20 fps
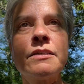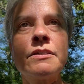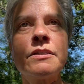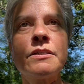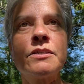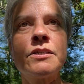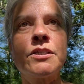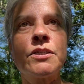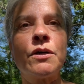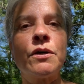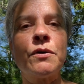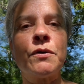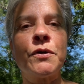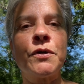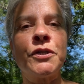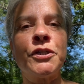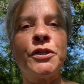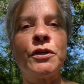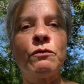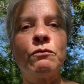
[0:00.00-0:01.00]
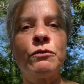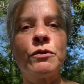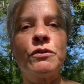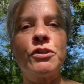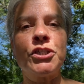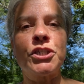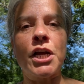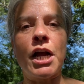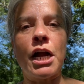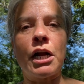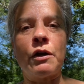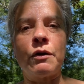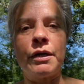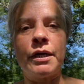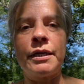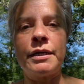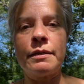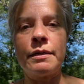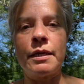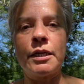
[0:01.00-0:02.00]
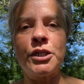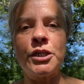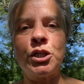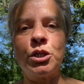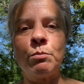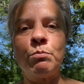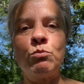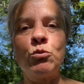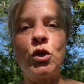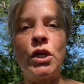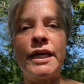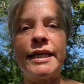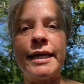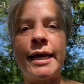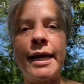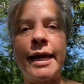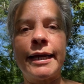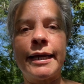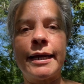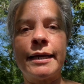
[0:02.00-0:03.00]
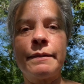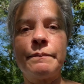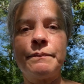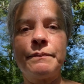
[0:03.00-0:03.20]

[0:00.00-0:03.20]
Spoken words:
So your root chakra, your Muladhara,